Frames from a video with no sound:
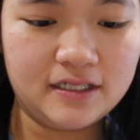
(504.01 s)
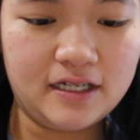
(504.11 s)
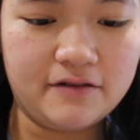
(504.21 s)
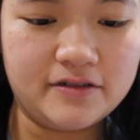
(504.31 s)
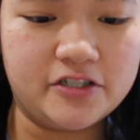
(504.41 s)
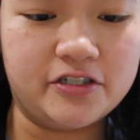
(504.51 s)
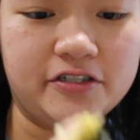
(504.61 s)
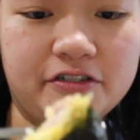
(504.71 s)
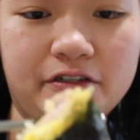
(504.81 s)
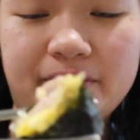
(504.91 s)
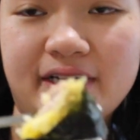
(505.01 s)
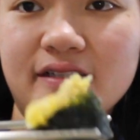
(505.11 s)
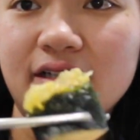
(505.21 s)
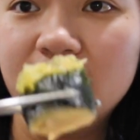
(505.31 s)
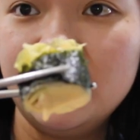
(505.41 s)
Not really traditional, but
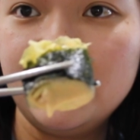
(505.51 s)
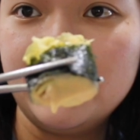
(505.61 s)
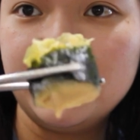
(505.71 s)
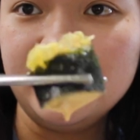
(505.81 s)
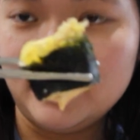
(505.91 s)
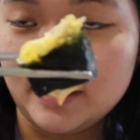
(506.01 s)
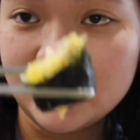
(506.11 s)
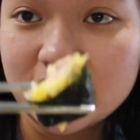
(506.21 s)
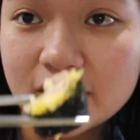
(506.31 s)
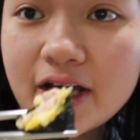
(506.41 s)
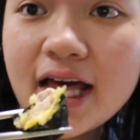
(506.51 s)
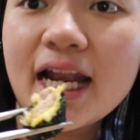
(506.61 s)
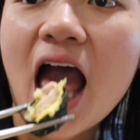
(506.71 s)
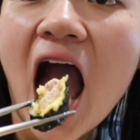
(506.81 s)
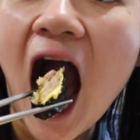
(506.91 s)
let's go ahead.